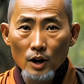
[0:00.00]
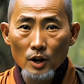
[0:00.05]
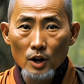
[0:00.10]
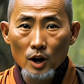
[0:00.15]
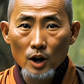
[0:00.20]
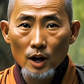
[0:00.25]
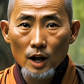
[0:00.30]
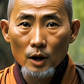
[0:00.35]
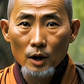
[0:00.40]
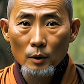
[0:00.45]
on
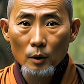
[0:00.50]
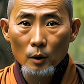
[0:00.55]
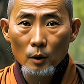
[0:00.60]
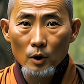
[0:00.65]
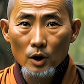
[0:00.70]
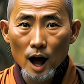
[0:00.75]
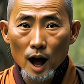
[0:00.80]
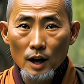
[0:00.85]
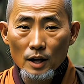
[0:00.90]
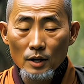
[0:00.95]
journey through
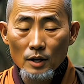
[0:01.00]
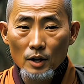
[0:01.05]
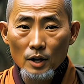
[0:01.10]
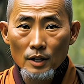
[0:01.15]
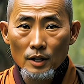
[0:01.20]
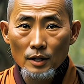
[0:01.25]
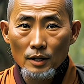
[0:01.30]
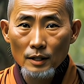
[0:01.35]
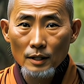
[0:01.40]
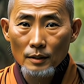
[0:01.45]

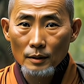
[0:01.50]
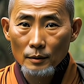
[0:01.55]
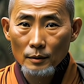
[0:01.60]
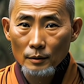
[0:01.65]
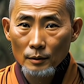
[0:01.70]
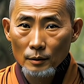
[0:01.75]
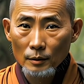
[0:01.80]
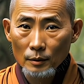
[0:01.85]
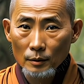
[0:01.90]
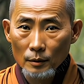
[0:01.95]
challenges.
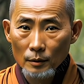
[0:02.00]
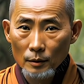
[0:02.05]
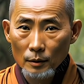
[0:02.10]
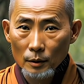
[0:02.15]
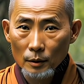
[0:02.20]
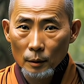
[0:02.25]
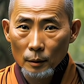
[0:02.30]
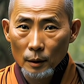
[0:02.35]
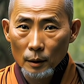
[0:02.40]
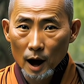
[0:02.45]

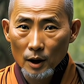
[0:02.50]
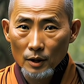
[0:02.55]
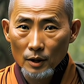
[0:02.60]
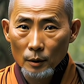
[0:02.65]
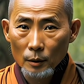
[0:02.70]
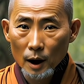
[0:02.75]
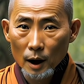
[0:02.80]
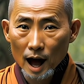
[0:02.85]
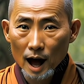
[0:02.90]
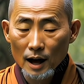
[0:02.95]

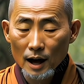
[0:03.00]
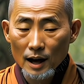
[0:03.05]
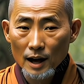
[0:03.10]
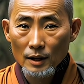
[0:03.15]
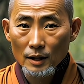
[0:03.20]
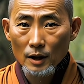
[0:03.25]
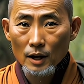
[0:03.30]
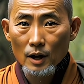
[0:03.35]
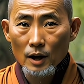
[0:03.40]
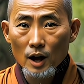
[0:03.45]
Bounce back,
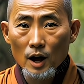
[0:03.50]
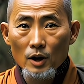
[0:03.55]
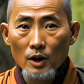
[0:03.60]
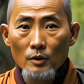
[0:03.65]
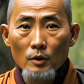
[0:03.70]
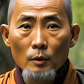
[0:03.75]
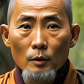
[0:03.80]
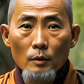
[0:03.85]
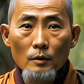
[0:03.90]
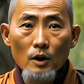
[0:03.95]
learn
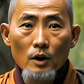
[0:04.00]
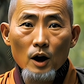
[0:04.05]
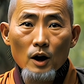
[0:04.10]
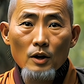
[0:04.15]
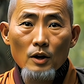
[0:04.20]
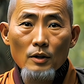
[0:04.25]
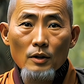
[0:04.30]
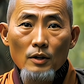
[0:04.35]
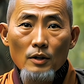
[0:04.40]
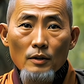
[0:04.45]
from
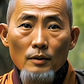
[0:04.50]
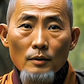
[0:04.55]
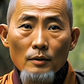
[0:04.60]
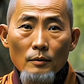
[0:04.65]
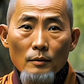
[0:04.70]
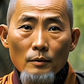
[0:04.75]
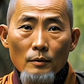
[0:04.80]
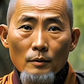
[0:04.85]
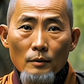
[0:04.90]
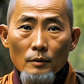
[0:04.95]
falls.
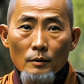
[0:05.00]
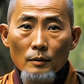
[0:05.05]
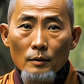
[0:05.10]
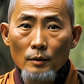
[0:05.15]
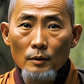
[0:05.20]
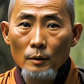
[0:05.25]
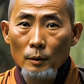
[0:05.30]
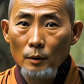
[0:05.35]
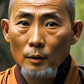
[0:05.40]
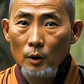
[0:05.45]

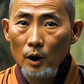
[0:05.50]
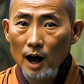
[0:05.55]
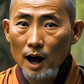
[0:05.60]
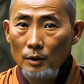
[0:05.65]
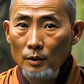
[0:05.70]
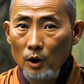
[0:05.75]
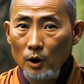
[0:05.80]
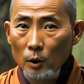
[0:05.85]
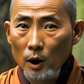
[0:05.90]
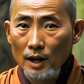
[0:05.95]

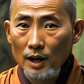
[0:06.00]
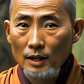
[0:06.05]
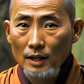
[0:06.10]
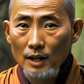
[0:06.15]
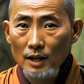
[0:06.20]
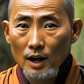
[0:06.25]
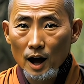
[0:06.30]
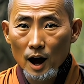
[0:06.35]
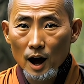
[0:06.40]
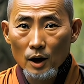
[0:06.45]
Brave
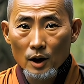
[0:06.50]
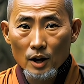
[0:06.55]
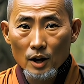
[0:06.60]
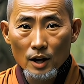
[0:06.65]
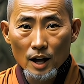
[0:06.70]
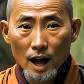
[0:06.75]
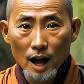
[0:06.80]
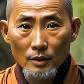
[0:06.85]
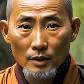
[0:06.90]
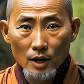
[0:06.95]
quests conquer
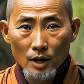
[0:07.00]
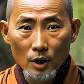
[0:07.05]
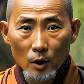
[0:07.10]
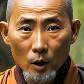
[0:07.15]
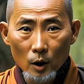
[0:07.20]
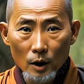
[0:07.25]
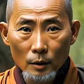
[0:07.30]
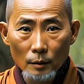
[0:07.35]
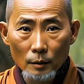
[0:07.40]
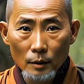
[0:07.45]
life
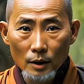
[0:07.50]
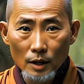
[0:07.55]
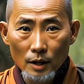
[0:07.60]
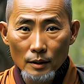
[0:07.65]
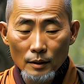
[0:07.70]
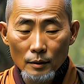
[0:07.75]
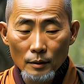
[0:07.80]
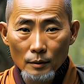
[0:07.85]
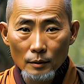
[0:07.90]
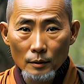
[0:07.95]
storms.
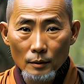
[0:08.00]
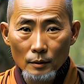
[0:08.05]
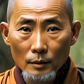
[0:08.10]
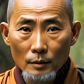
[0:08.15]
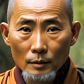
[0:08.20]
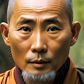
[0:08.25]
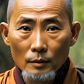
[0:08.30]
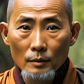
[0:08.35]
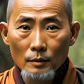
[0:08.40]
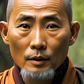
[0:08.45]

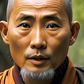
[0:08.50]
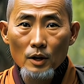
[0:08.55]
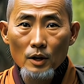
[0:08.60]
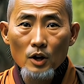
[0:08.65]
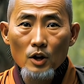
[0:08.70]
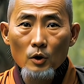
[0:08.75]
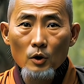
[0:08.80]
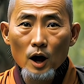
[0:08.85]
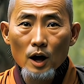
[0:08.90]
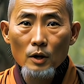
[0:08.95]

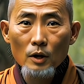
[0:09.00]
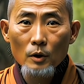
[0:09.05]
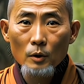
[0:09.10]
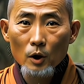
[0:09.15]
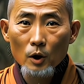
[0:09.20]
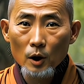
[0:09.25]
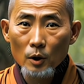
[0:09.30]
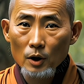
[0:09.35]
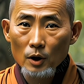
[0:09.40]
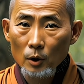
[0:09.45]
Strength
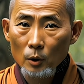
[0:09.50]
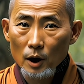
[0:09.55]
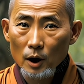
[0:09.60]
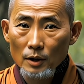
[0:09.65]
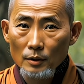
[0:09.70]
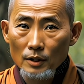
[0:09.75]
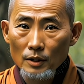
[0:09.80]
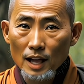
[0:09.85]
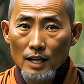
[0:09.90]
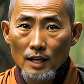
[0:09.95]
grows when
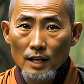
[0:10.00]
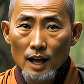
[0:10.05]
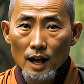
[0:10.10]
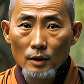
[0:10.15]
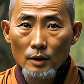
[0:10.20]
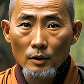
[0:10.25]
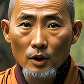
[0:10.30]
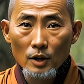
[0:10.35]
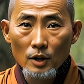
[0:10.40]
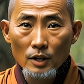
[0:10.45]
facing
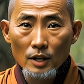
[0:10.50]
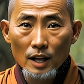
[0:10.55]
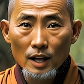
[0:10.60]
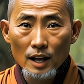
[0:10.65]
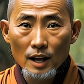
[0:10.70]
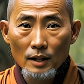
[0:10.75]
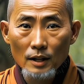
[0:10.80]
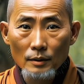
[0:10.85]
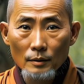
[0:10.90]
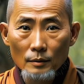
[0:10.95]

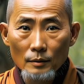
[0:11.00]
adversity.